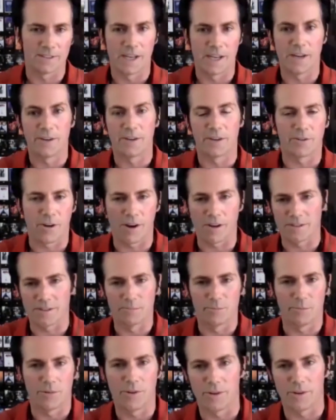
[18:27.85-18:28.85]
And now you're
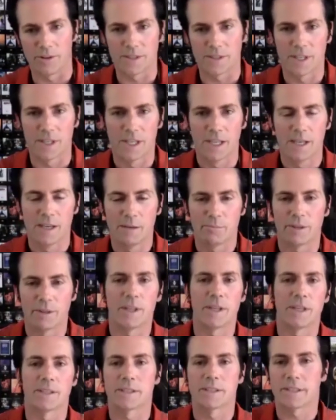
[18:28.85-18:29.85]
crossing borders, but
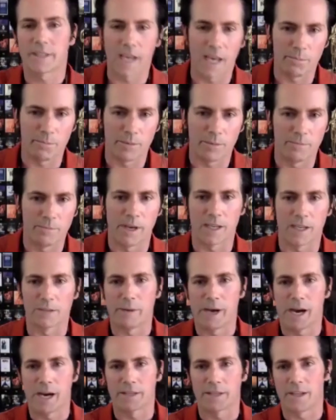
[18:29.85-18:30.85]
mm-hmm. they escape and make
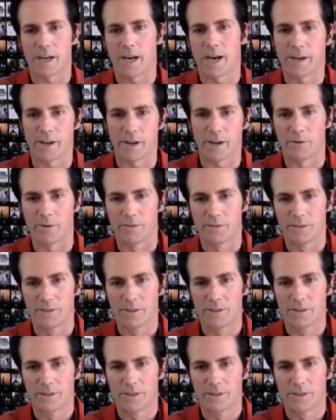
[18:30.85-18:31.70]
it back to Idaho.